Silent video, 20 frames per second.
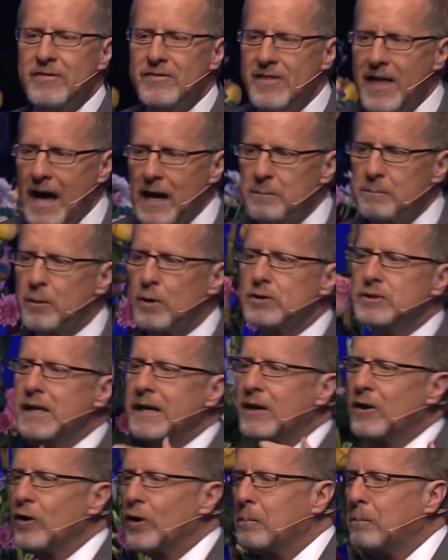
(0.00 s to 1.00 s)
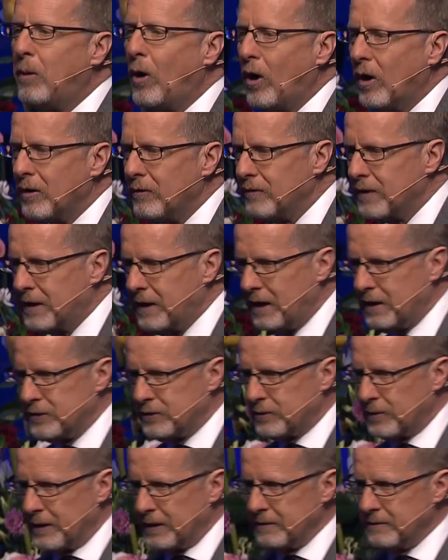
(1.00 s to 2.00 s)
that particular part of the
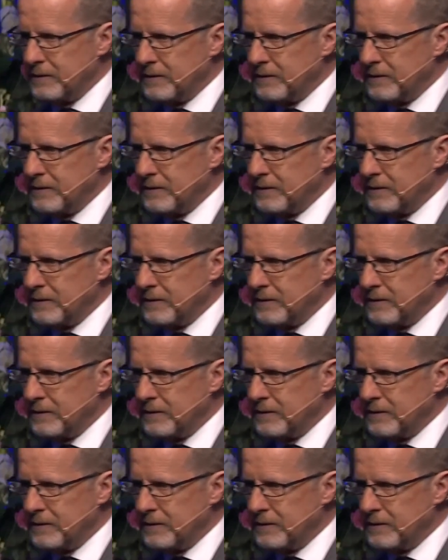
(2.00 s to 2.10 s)
country.